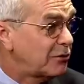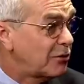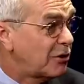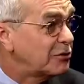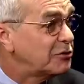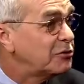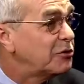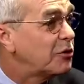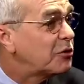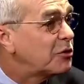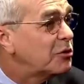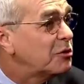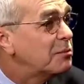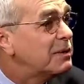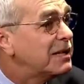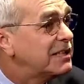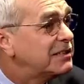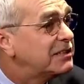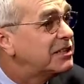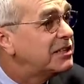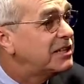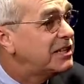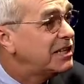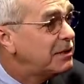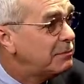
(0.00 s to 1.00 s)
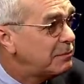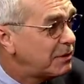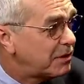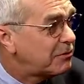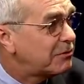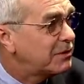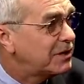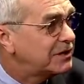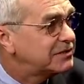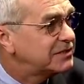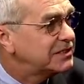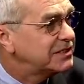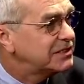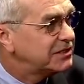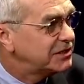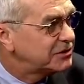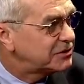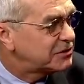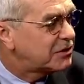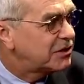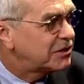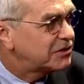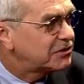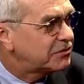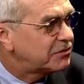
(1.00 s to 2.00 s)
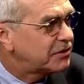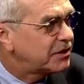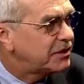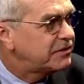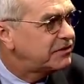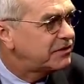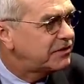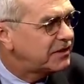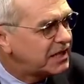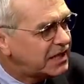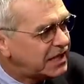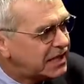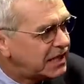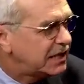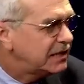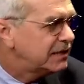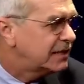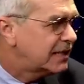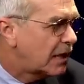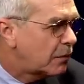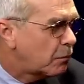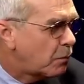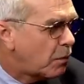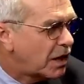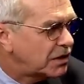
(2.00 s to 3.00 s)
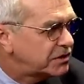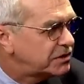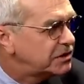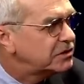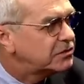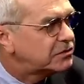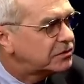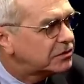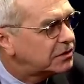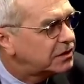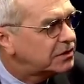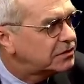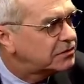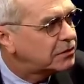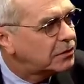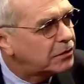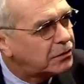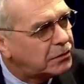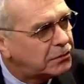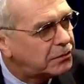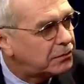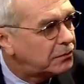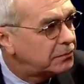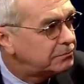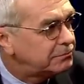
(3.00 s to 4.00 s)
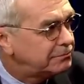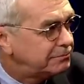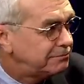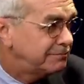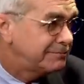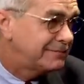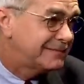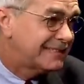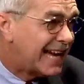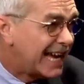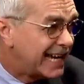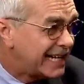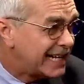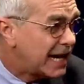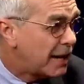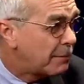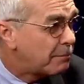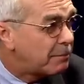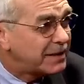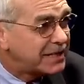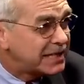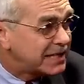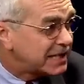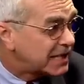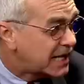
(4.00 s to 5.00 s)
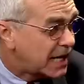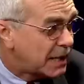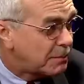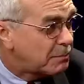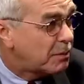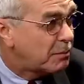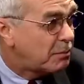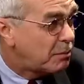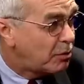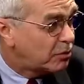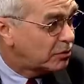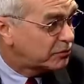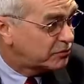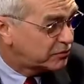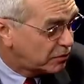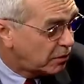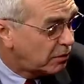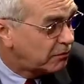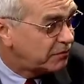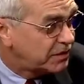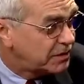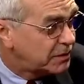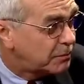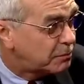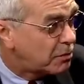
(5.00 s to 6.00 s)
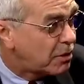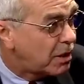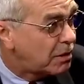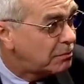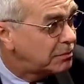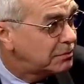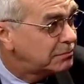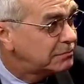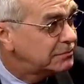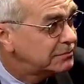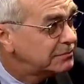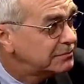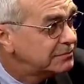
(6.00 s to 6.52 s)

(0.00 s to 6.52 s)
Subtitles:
undocumented immigrants in this country, seeing that Washington is all tied up and incapable of solving the problem?